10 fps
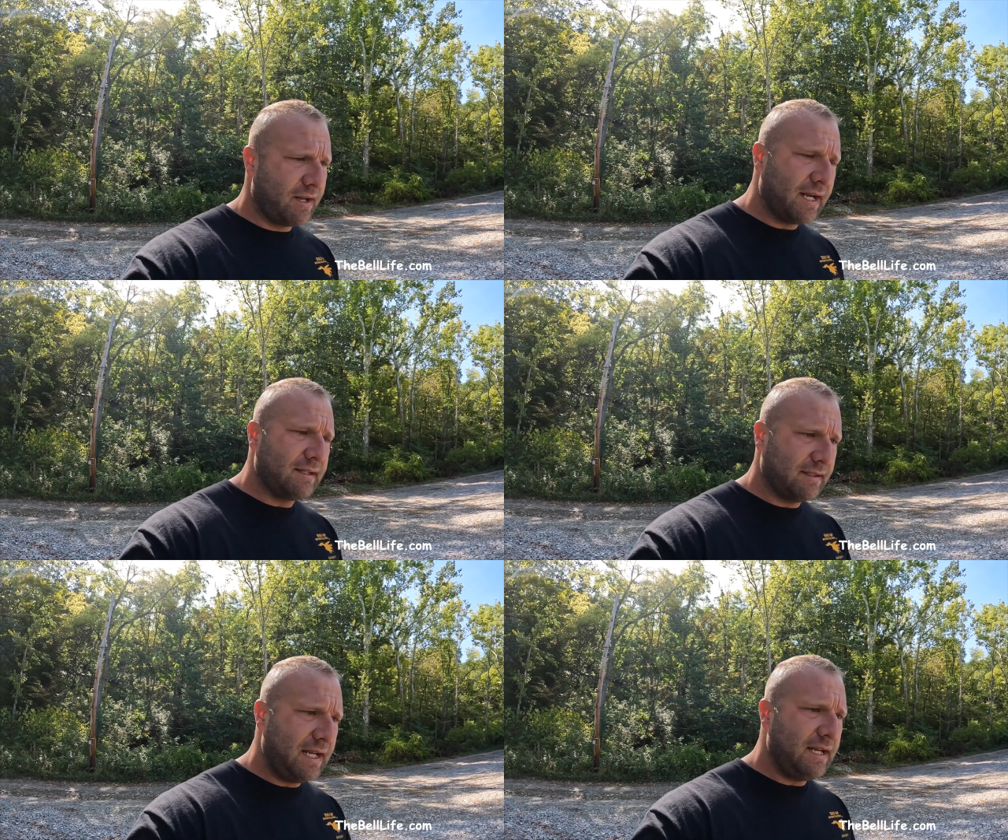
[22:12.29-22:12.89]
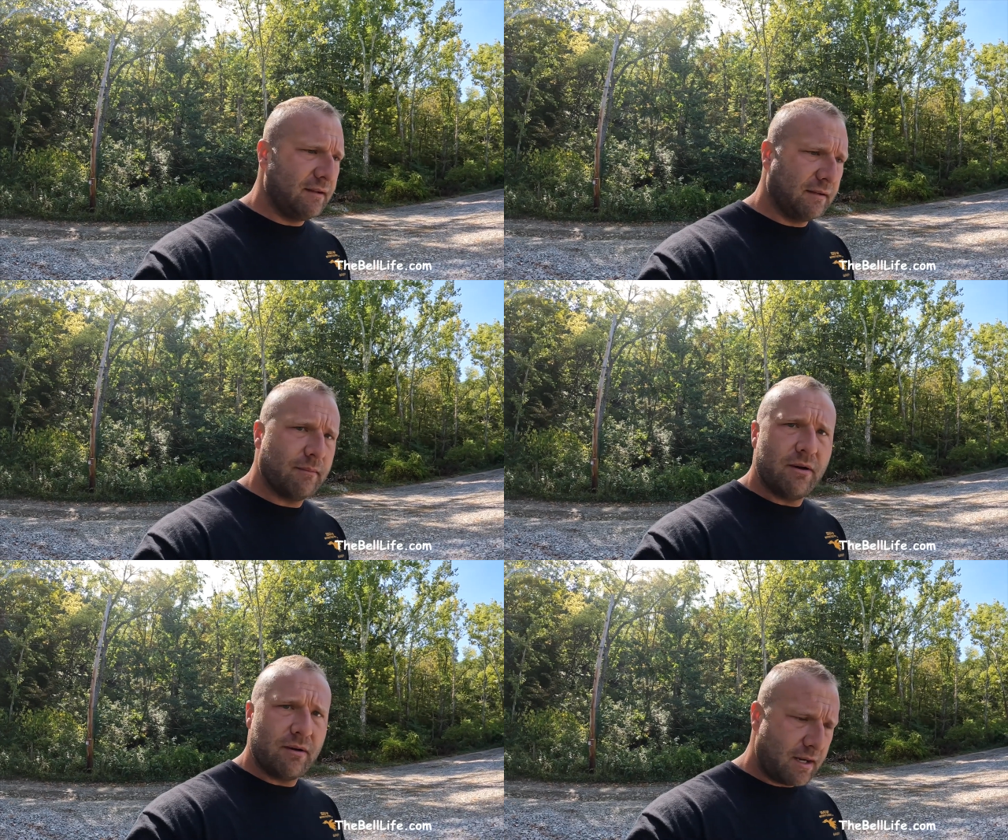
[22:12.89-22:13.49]
And I got the key to the
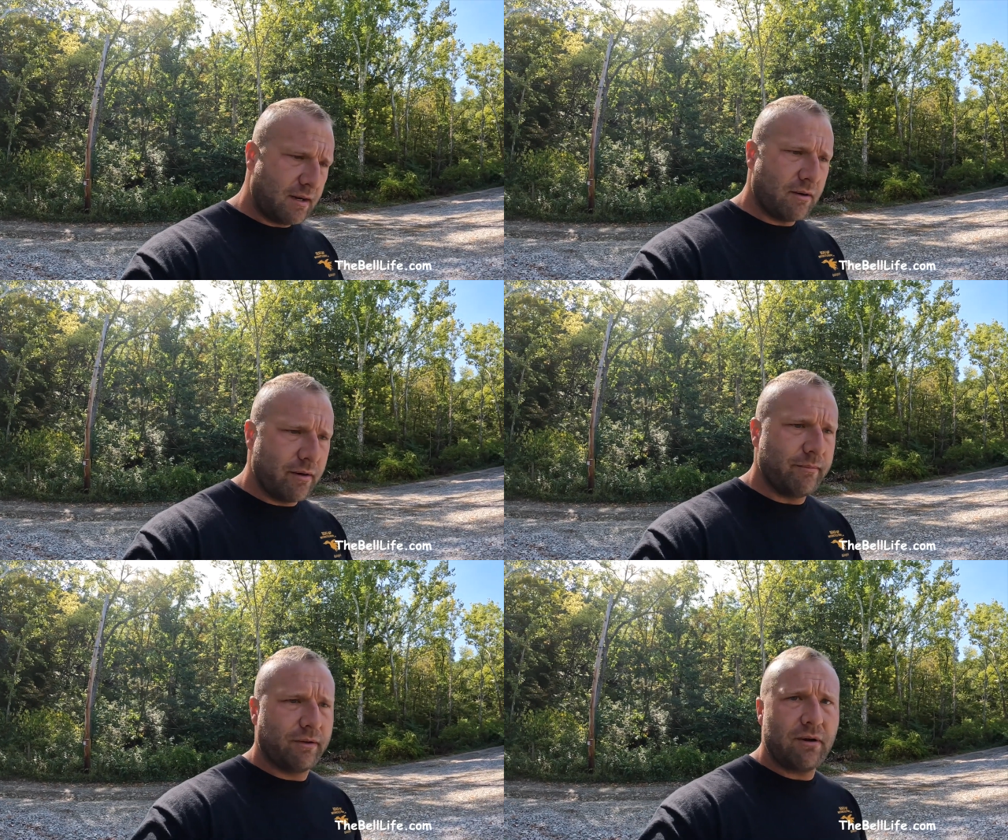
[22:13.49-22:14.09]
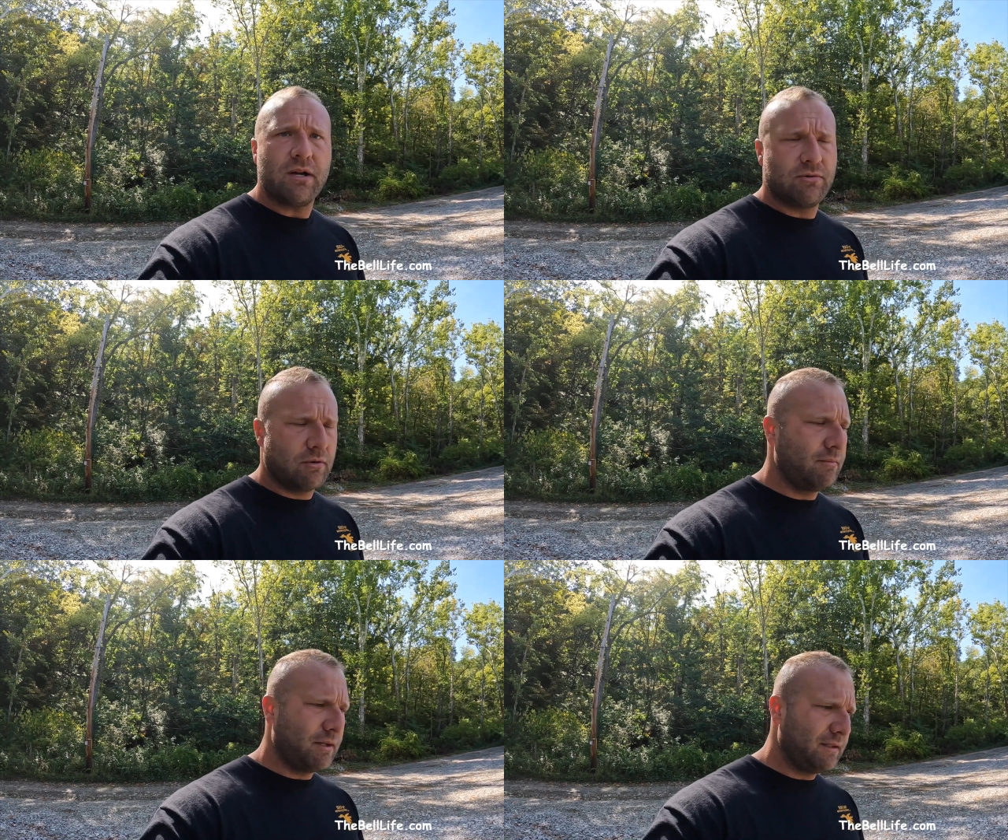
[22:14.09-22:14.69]
Kubota. I already opened the garage
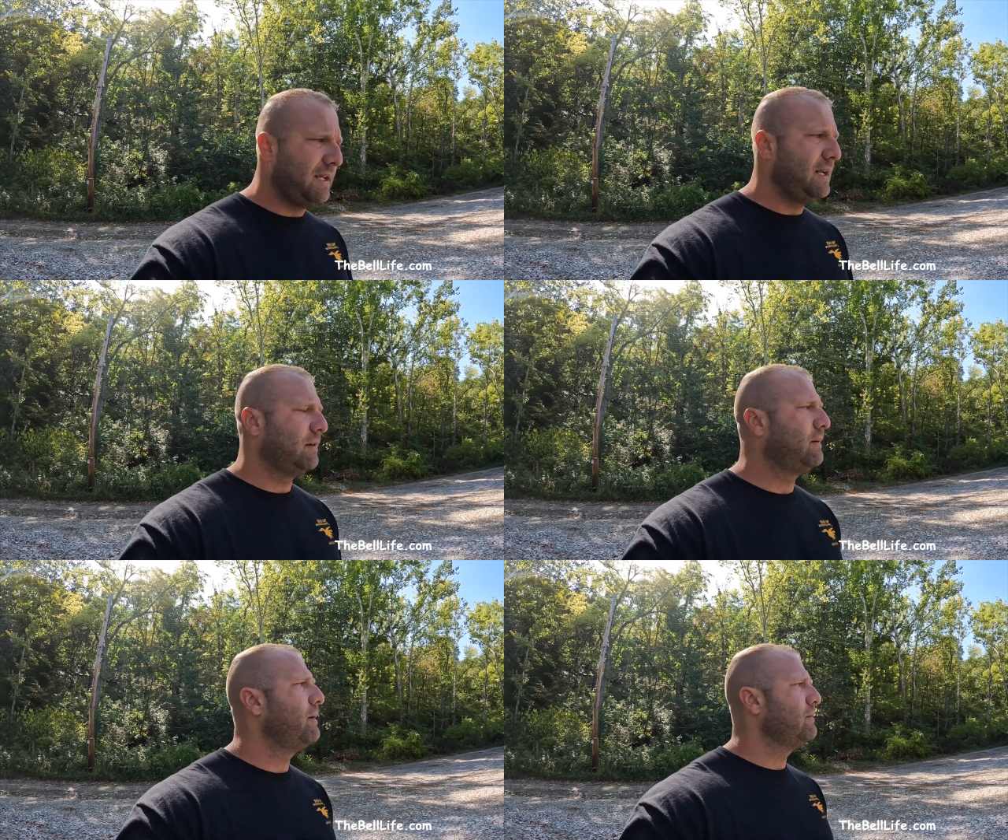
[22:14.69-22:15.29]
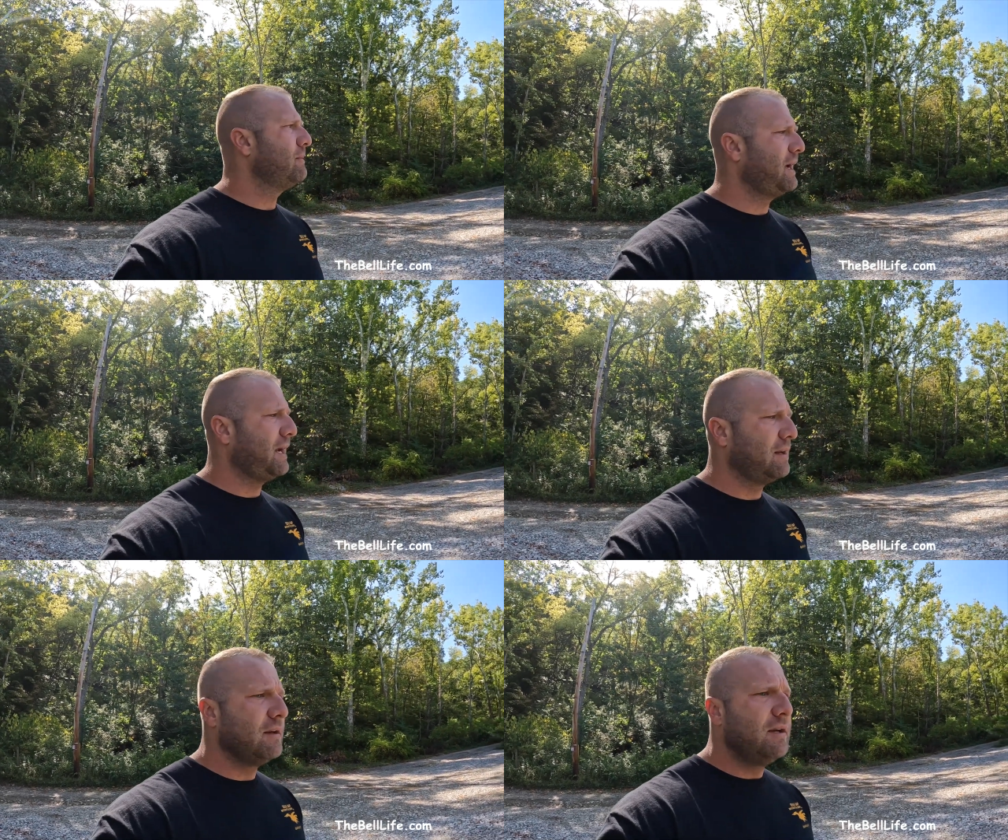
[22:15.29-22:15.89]
door up and got the key to the Kubota in my
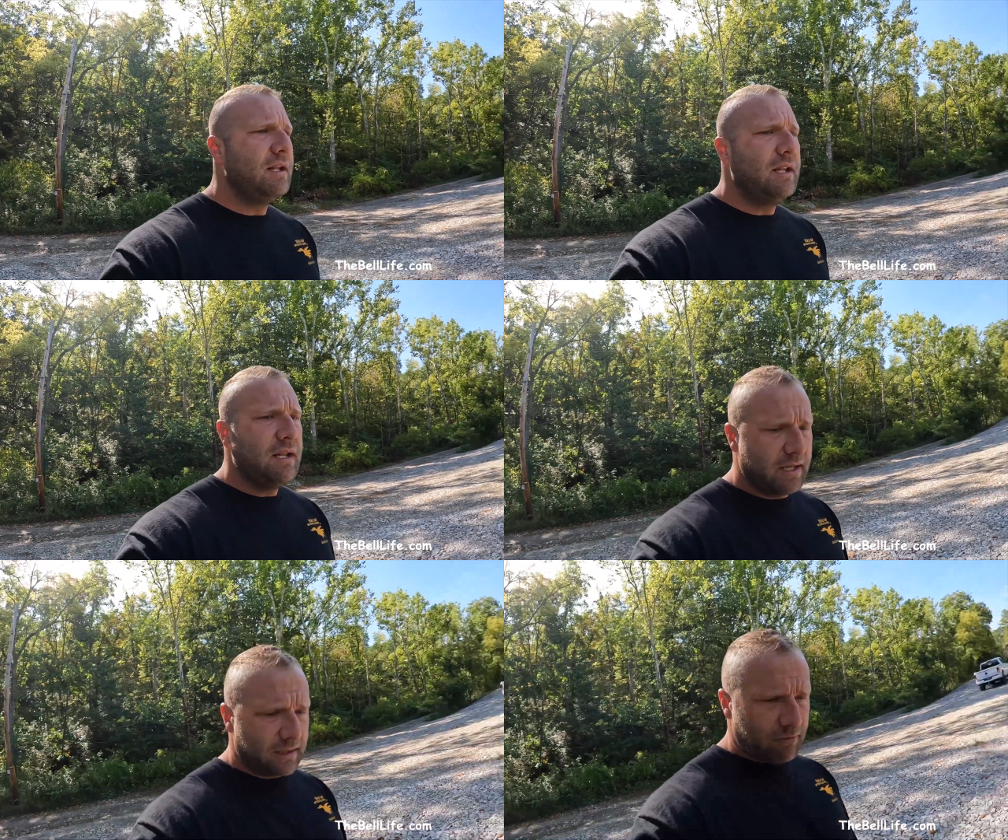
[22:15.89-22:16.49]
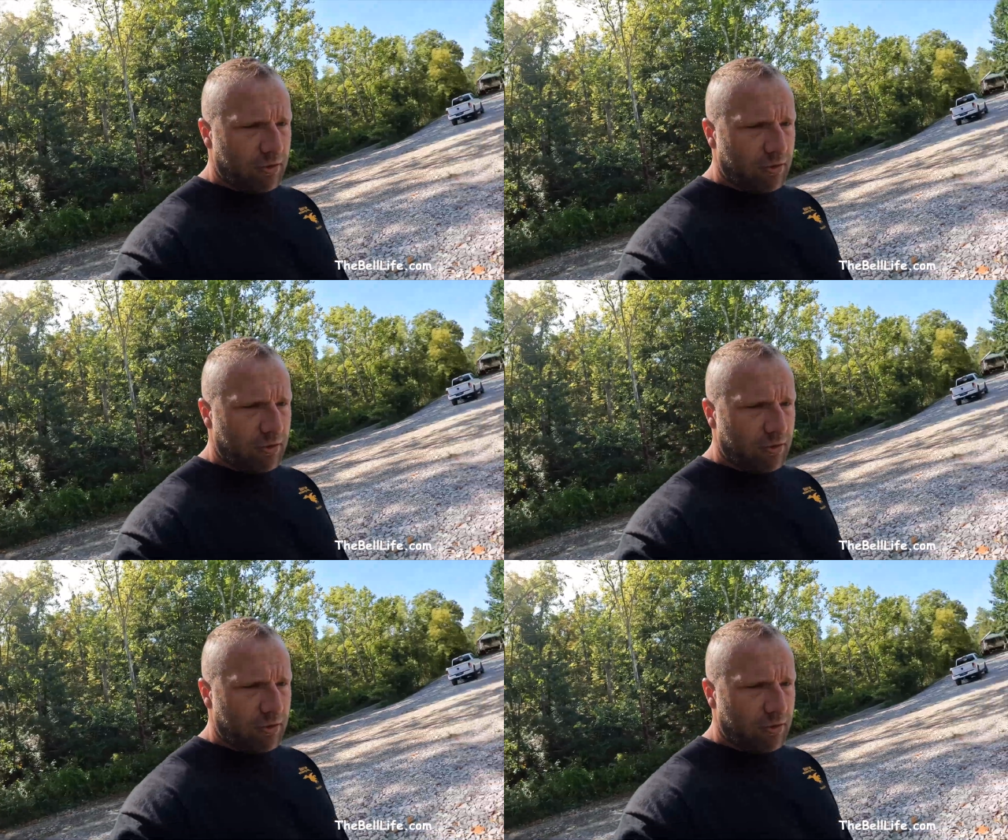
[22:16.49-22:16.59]
hand. And I'm